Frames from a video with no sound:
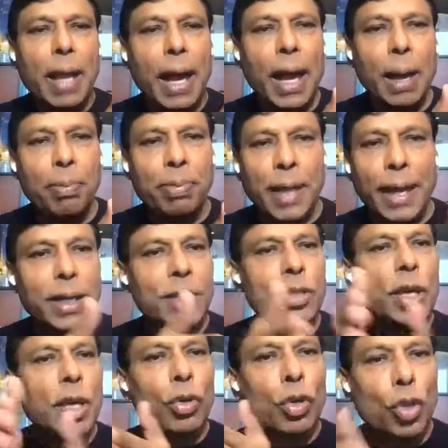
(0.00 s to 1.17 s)
That is
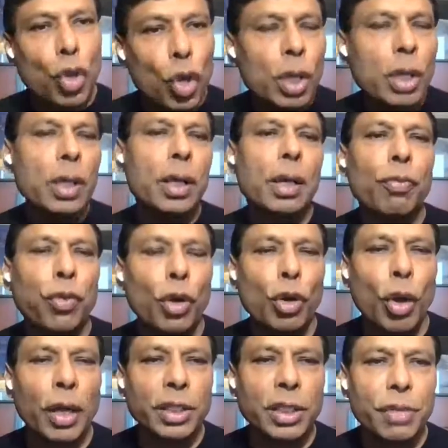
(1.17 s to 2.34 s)
good for
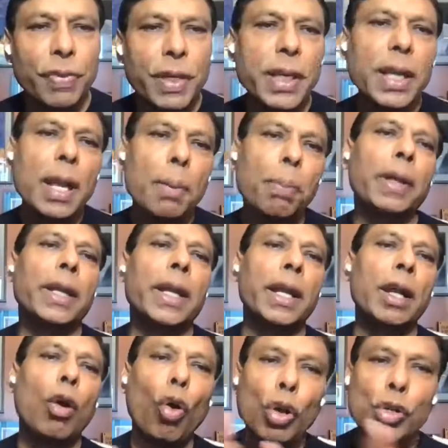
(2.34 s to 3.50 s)
longevity, but can
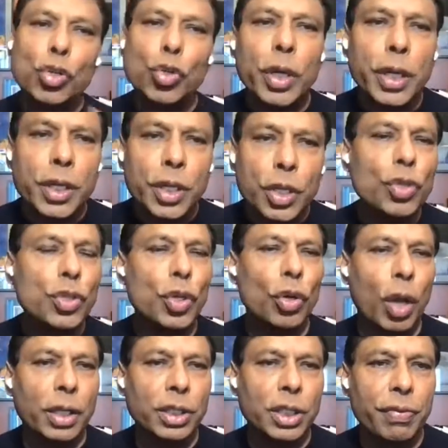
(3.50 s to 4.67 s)
also reduce your
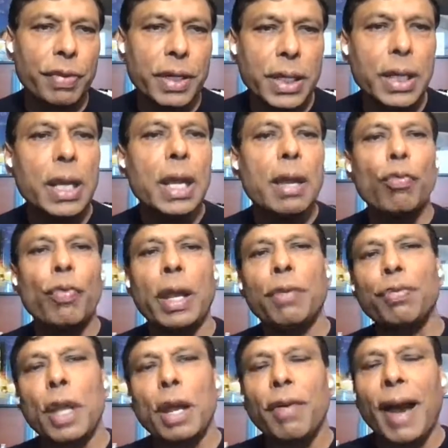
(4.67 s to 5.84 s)
longevity
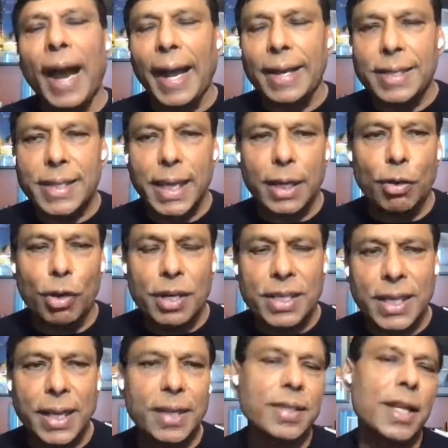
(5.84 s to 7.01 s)
if you have high cellular
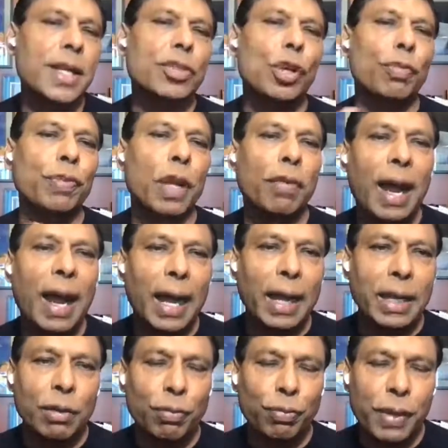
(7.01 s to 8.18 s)
senescence, or if you have a high
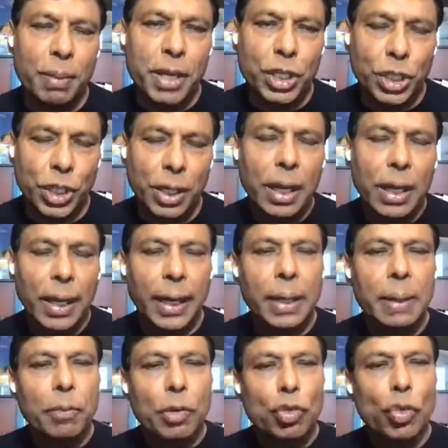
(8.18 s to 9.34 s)
inflammation, right?
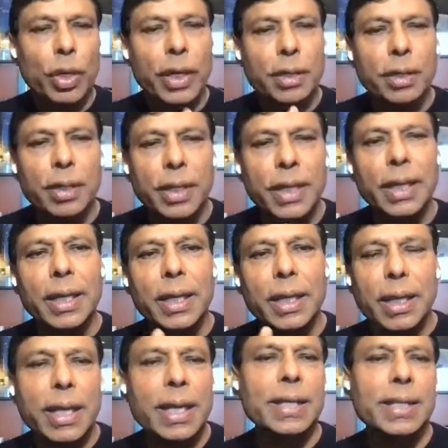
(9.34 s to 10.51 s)
So it really
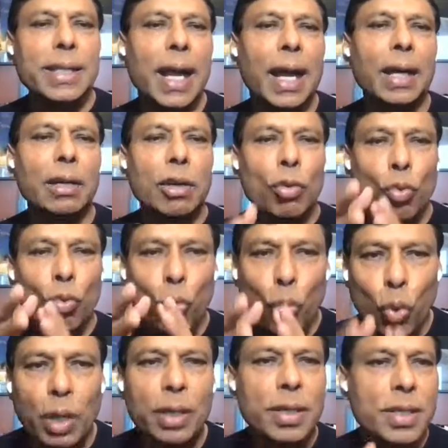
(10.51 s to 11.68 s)
is not
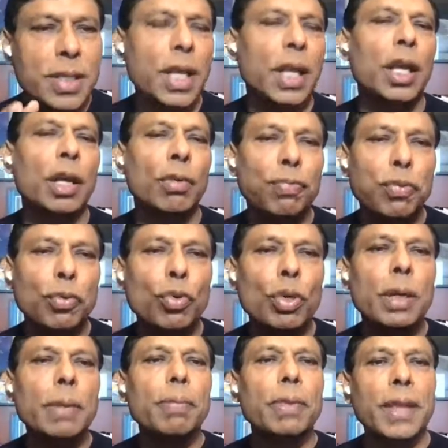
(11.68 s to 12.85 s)
one single food
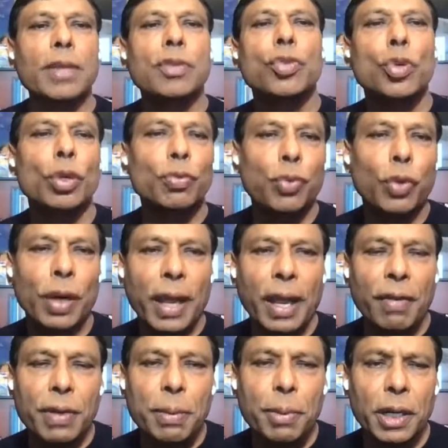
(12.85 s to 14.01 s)
that's good for
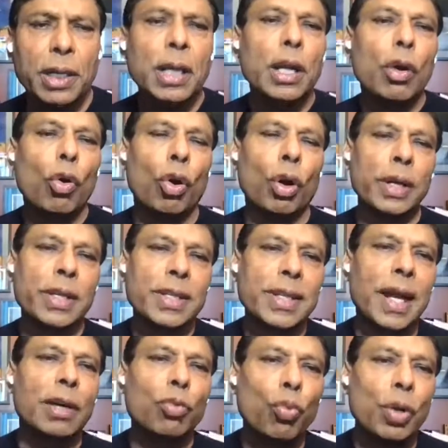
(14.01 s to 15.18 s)
everyone, or it's
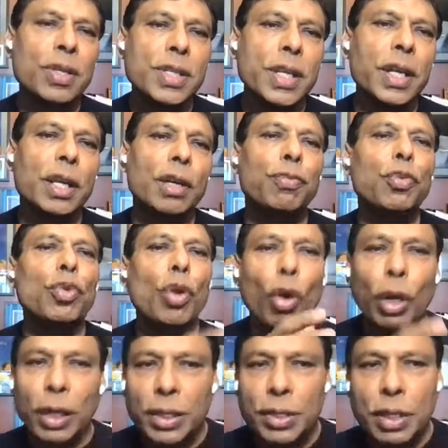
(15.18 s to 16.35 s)
not one single food,
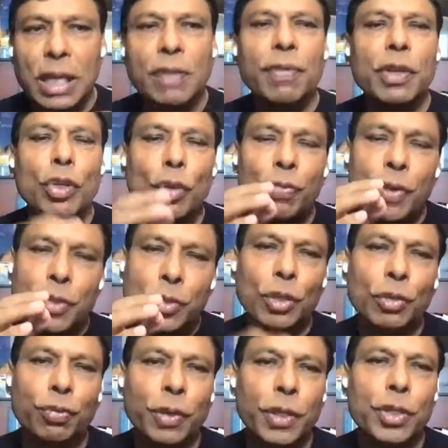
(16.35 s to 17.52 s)
even though if it's
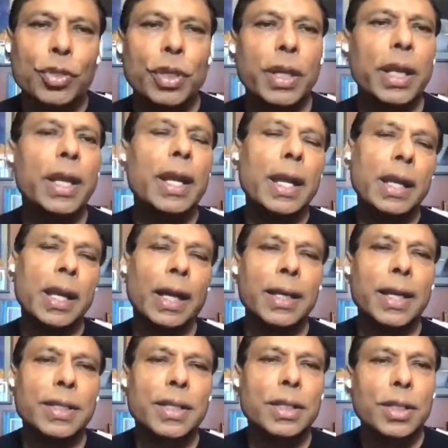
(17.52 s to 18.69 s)
good for you today, not
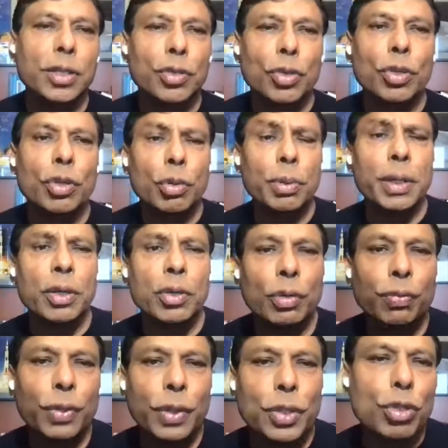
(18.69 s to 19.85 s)
necessarily is going to be good
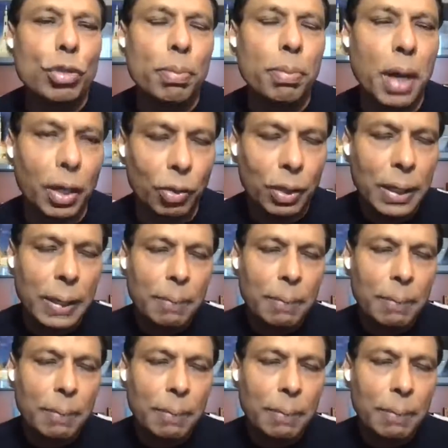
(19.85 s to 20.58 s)
for you tomorrow.